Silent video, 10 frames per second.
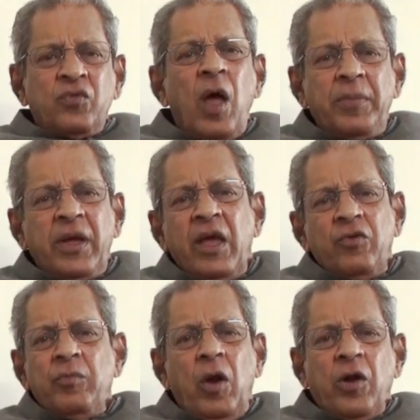Swami
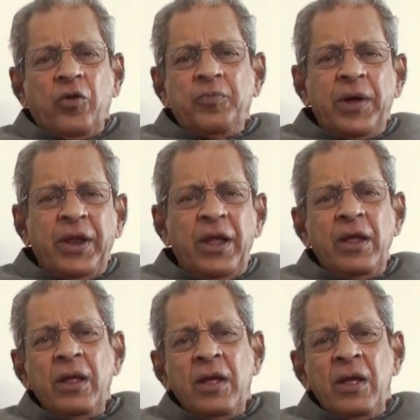gave him a lot of
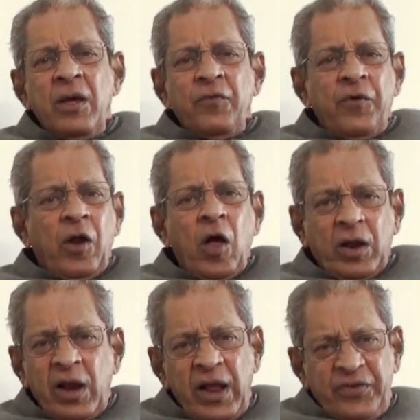money for
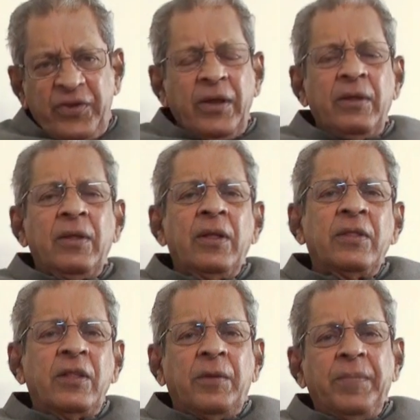organizing
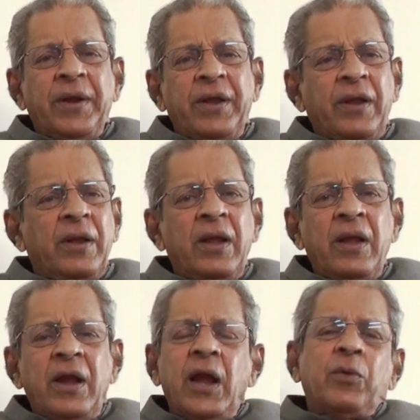that meeting.
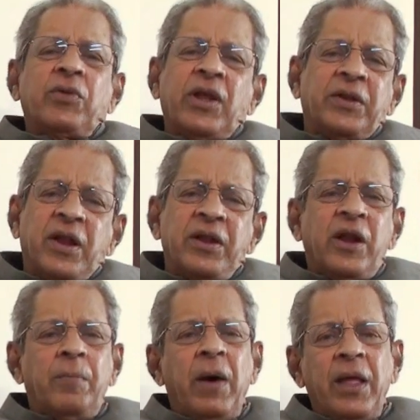It was
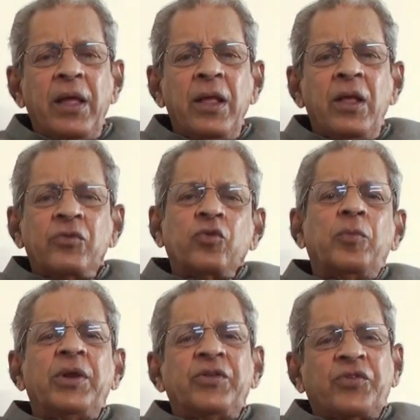attended by
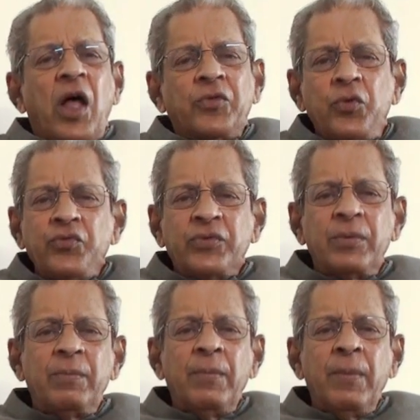so many sadhus,